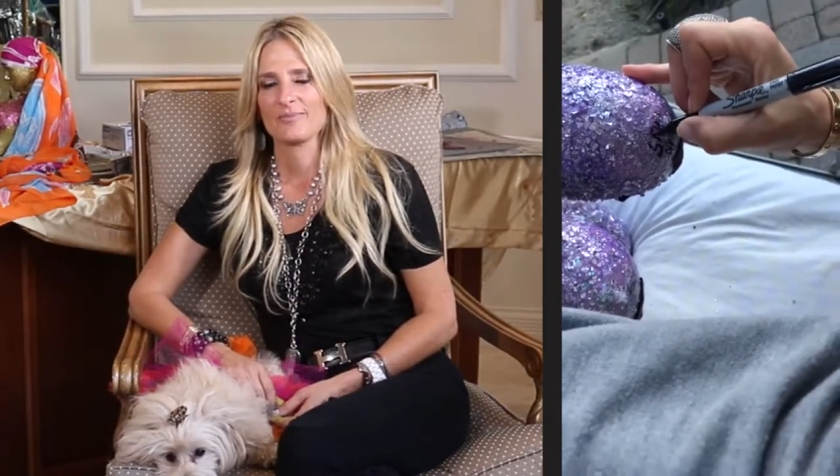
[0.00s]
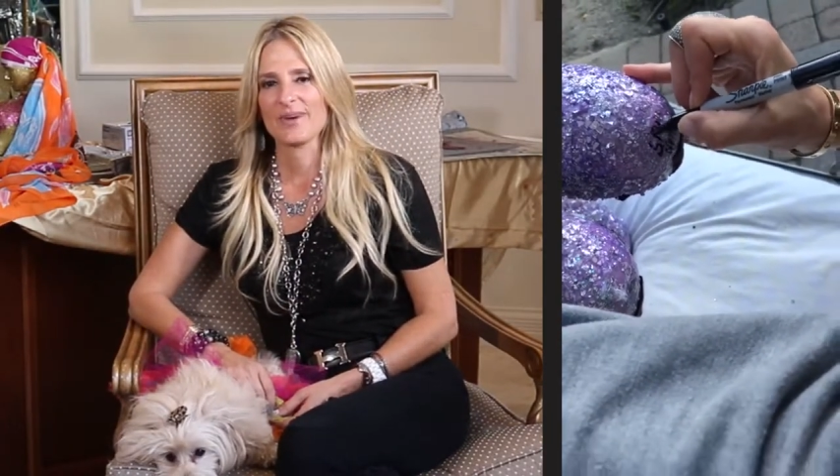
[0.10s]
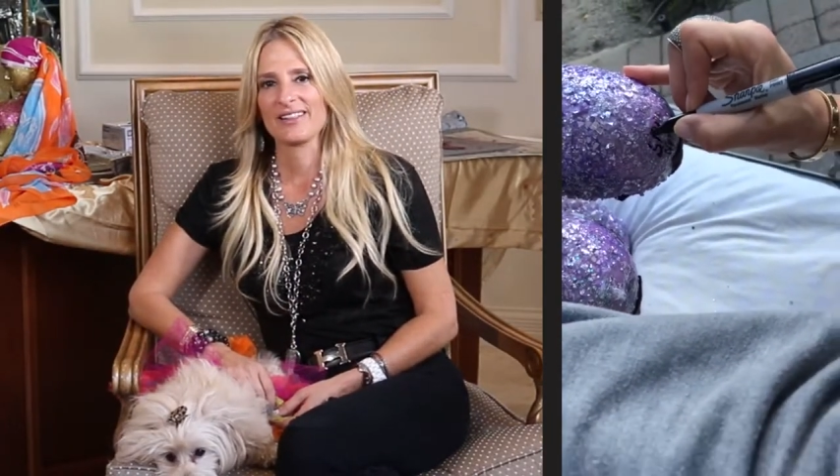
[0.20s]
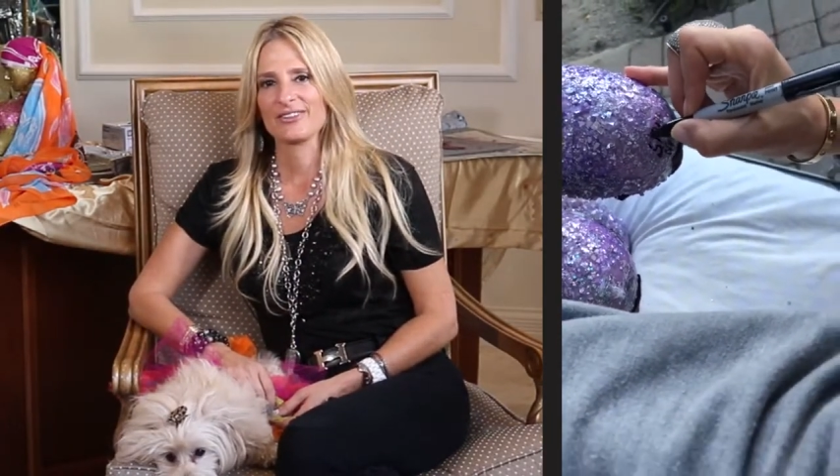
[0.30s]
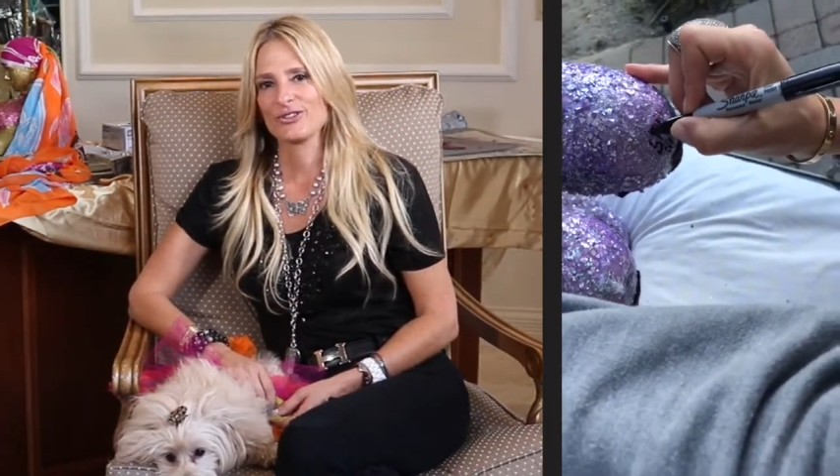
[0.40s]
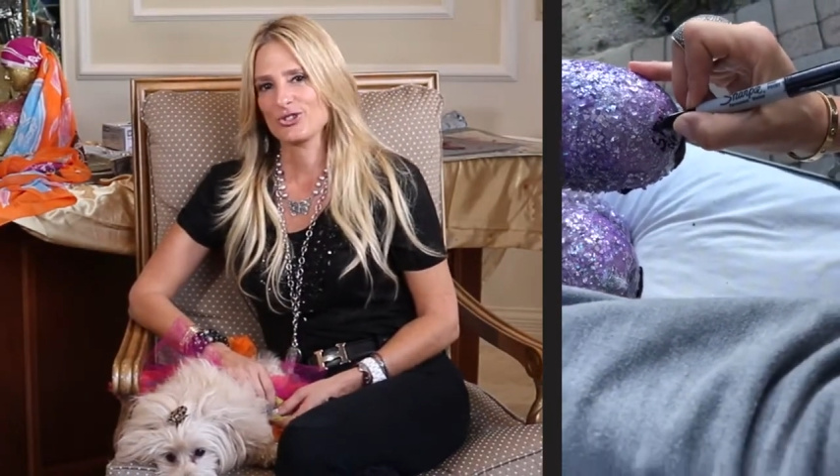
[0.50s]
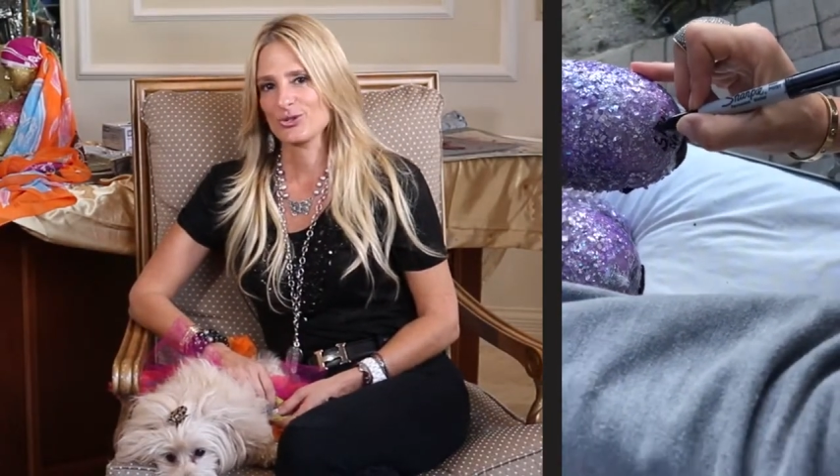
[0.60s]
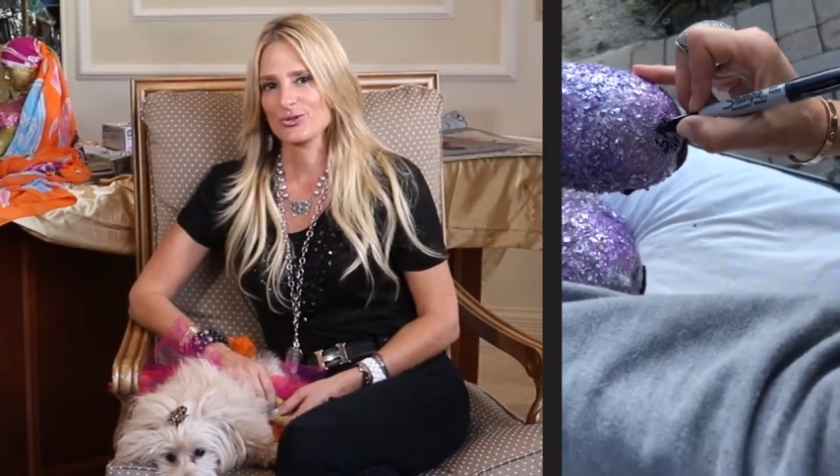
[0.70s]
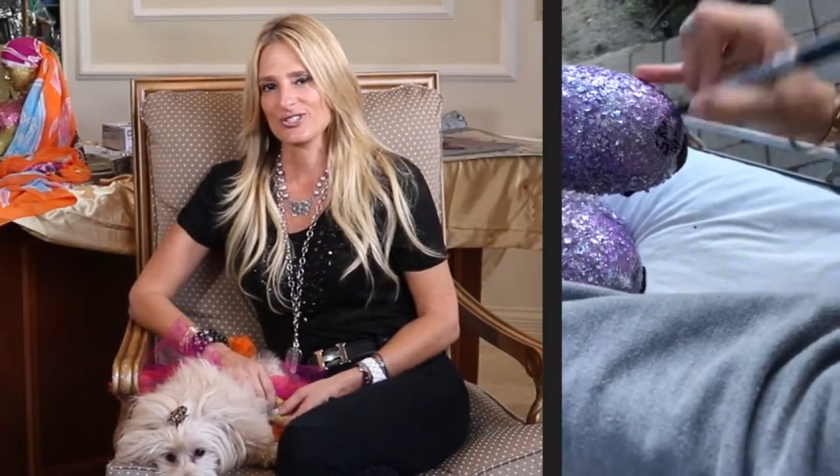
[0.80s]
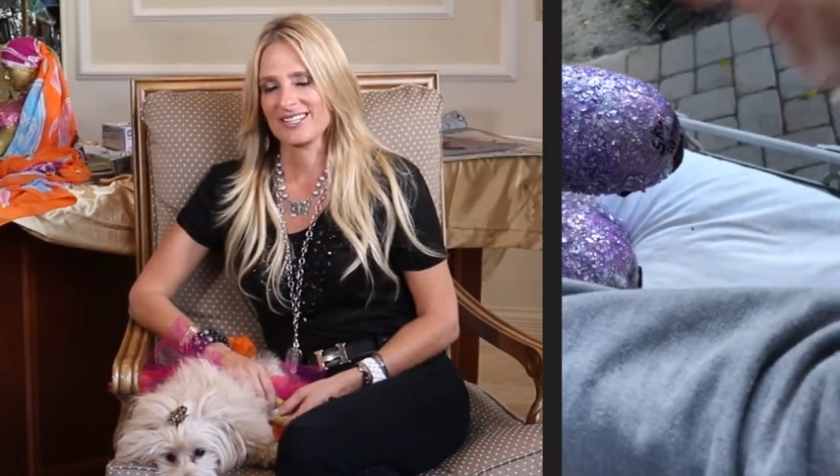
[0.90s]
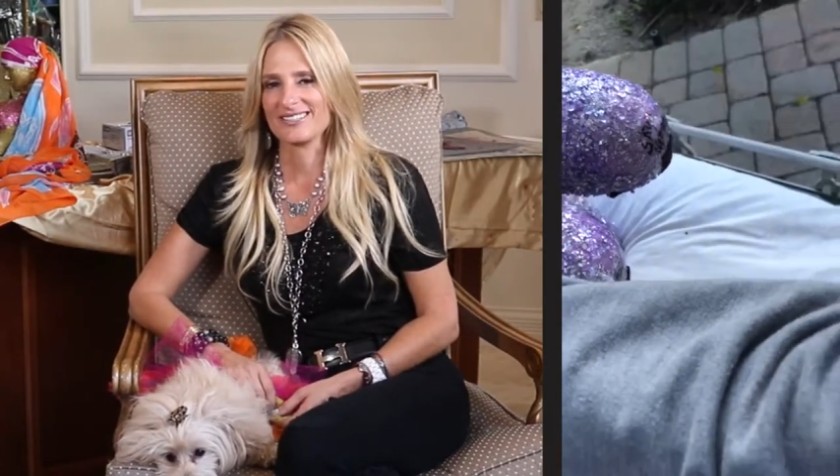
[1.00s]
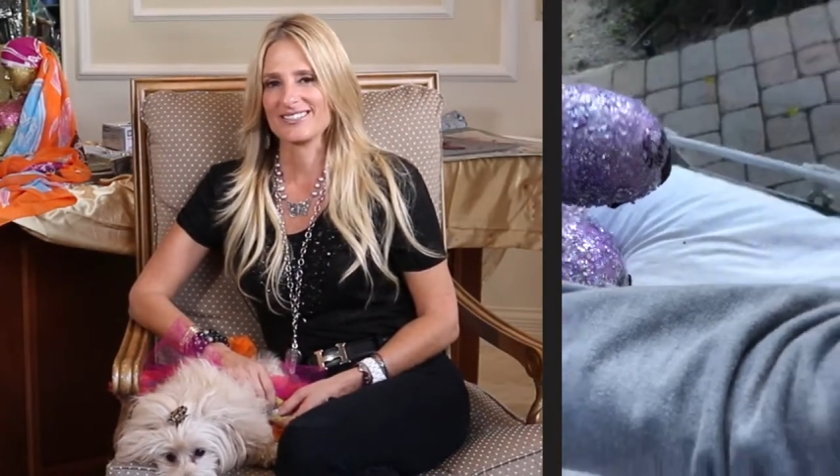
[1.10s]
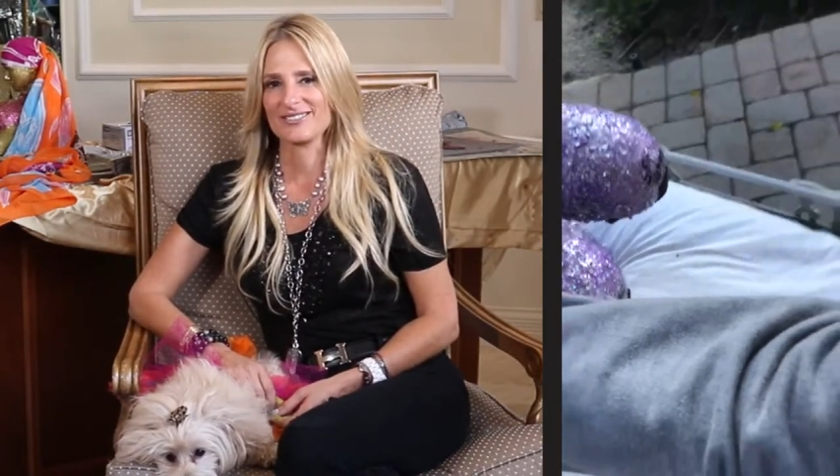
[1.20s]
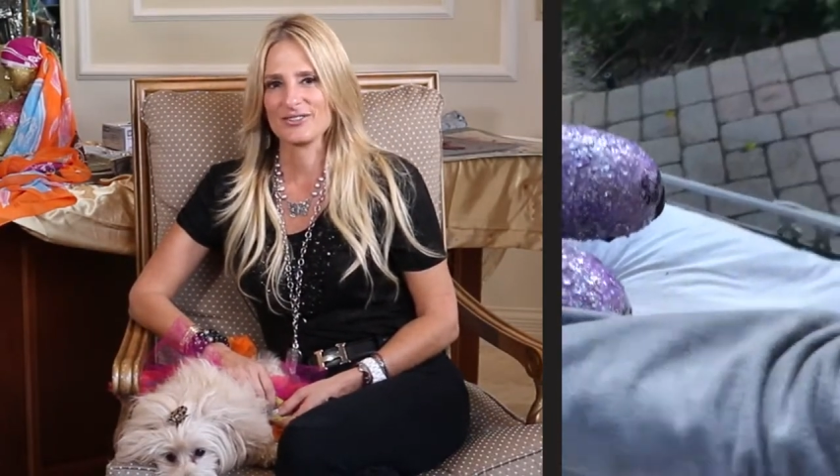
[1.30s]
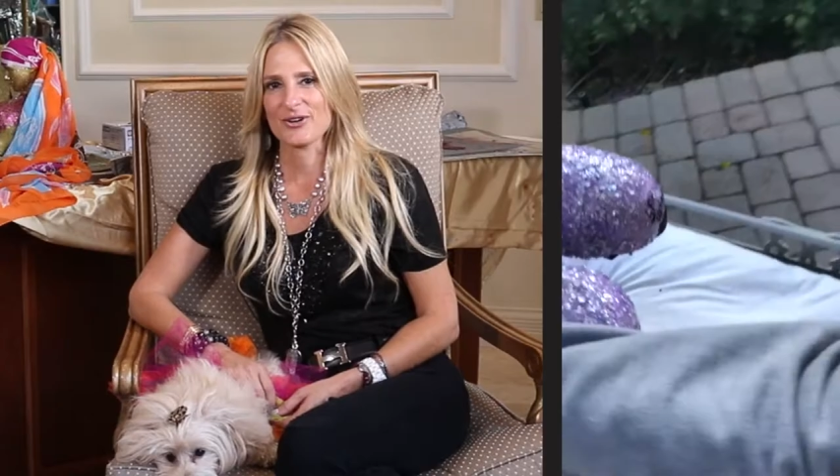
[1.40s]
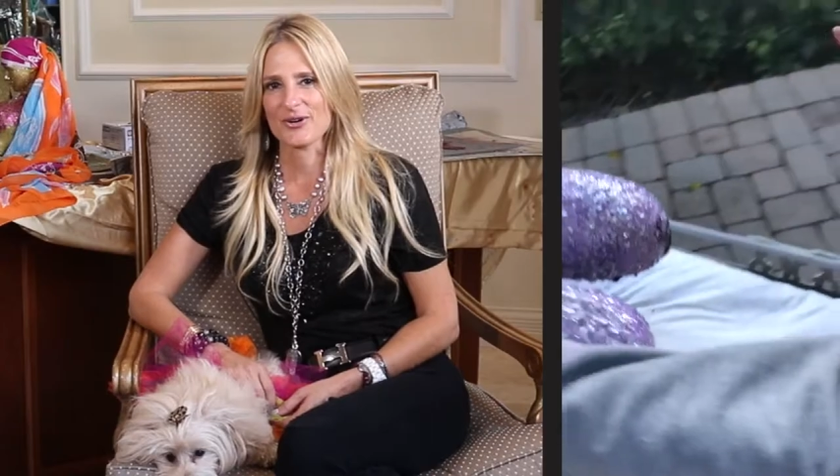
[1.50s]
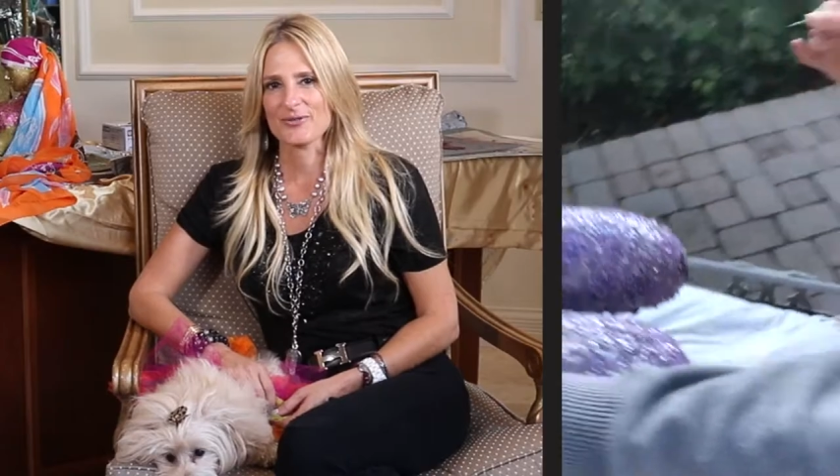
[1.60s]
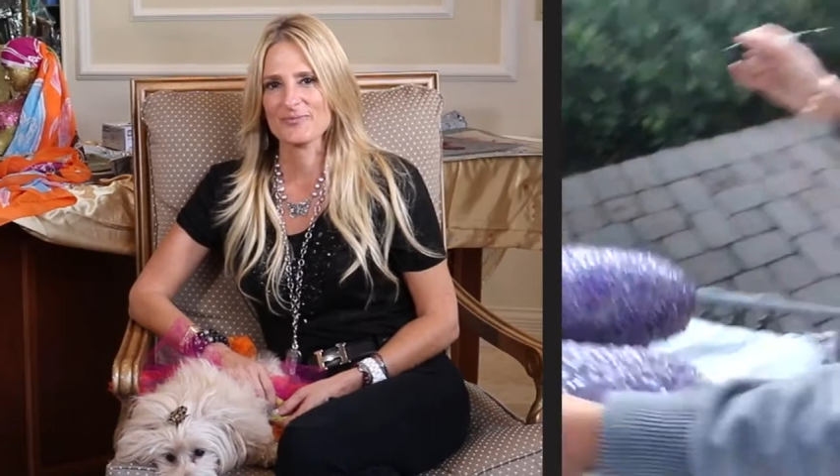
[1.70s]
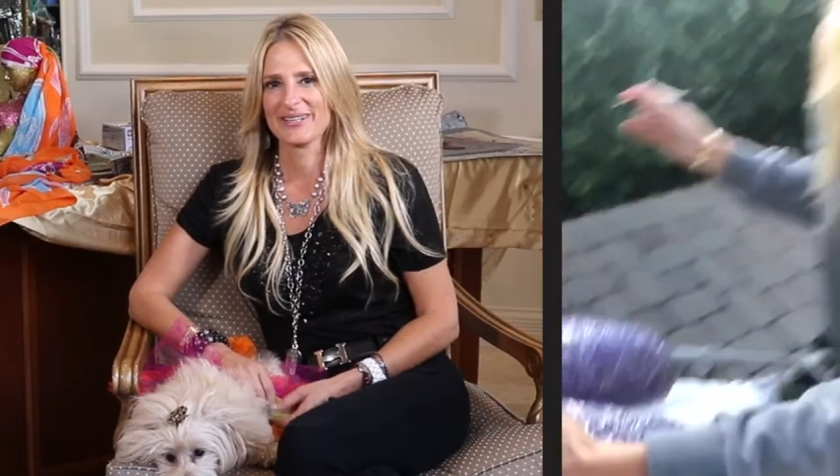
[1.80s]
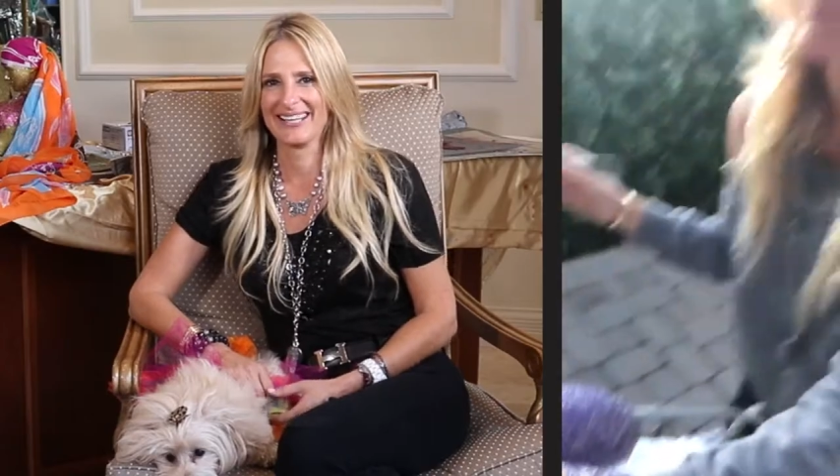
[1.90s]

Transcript: my little Jules gets a good home.